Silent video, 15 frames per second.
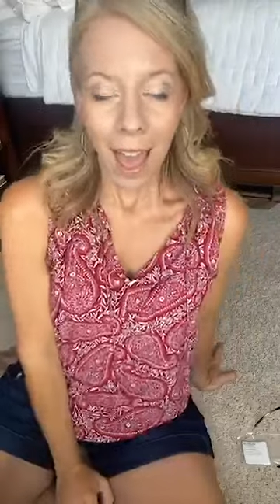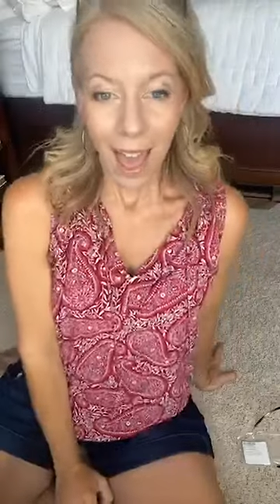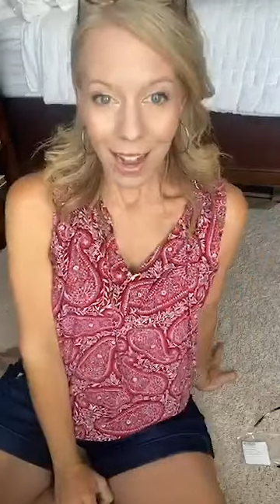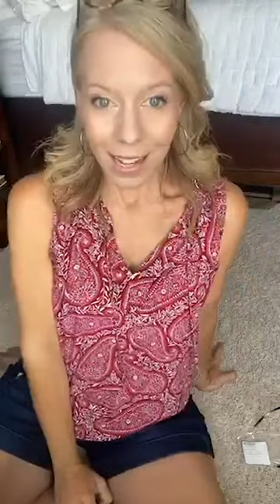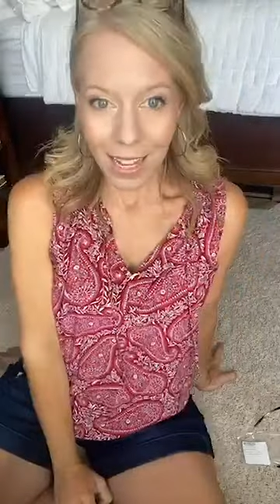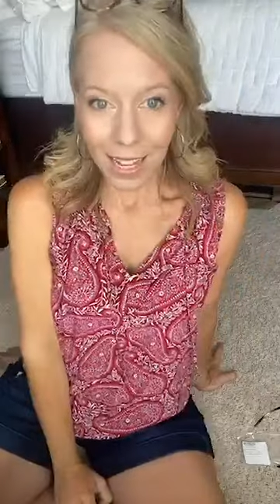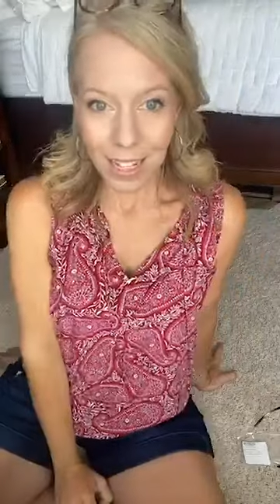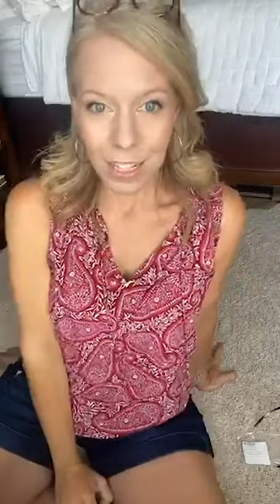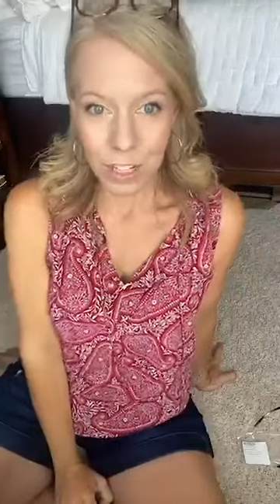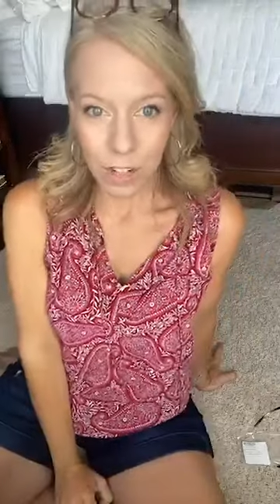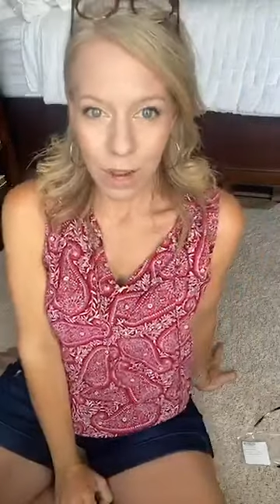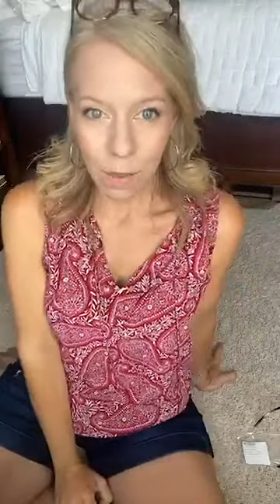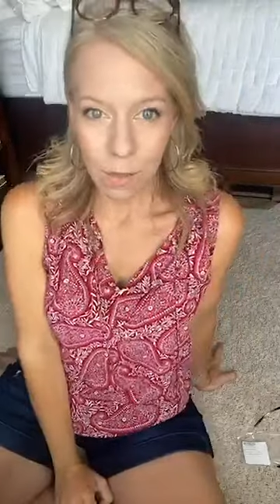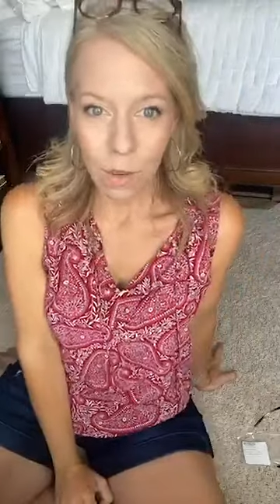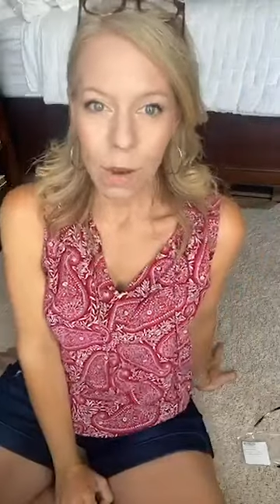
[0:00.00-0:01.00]
Any
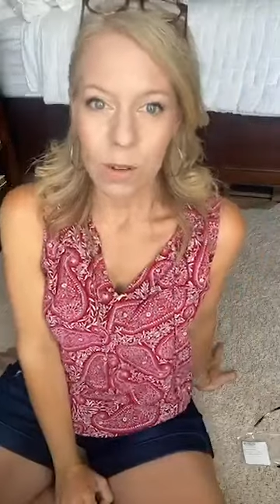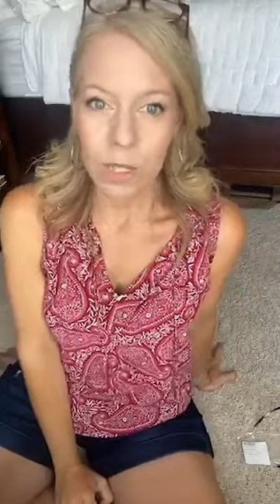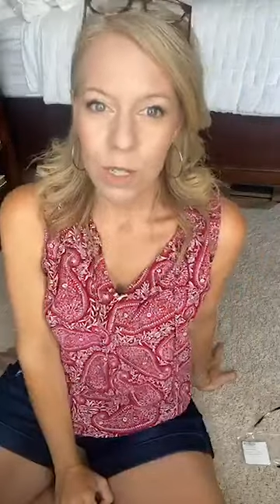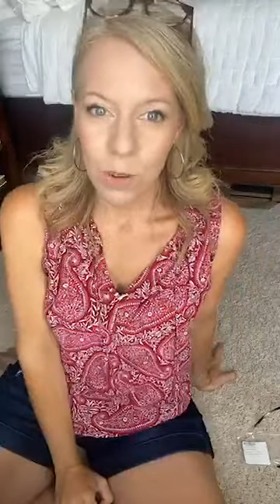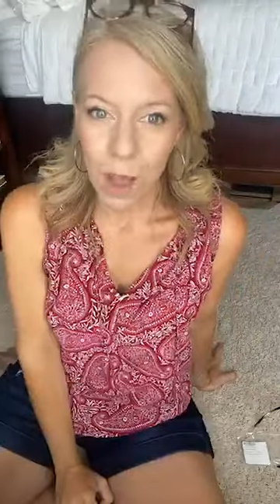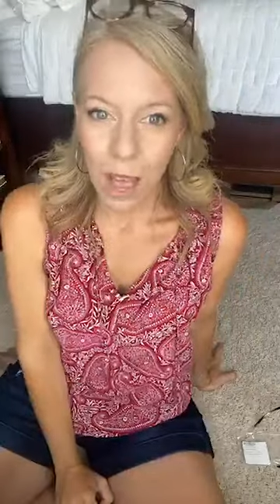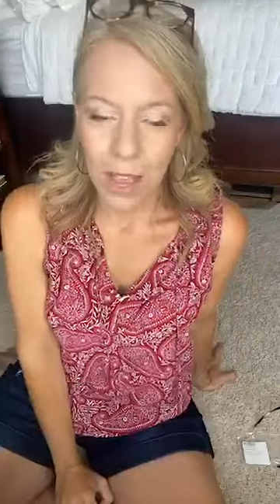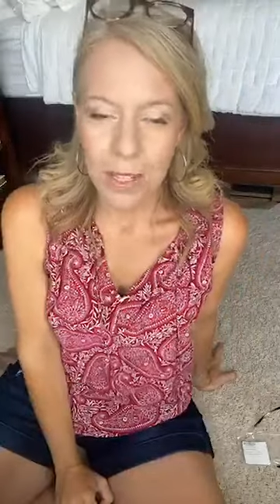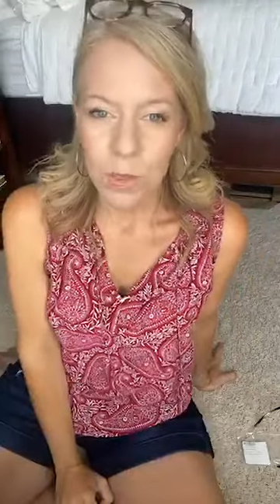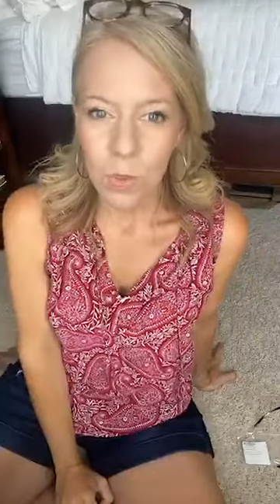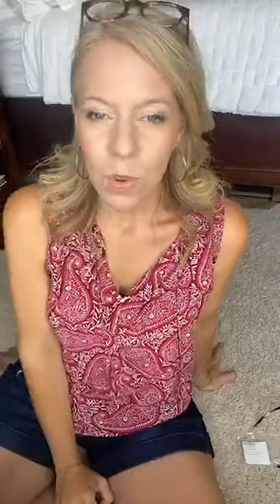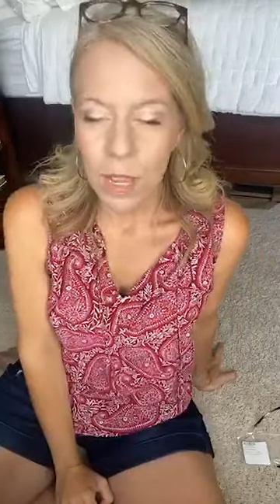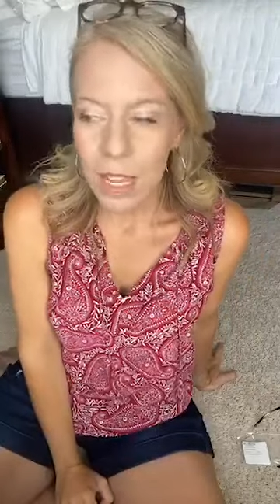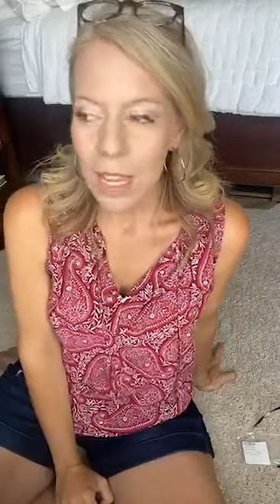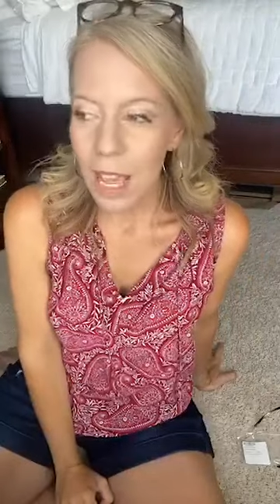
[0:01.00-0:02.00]
Instagram folks, you guys,
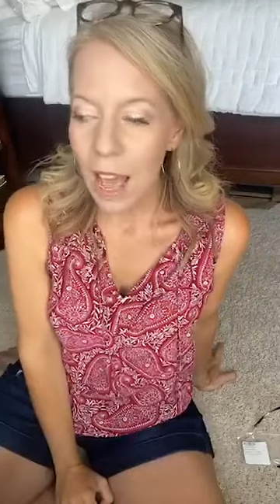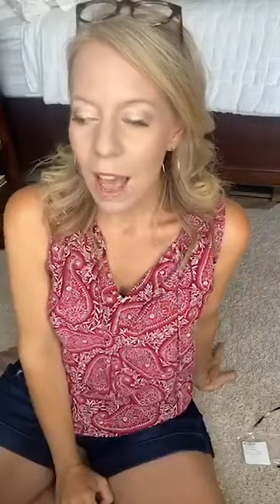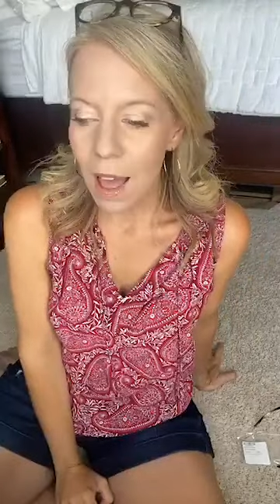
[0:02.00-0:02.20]
we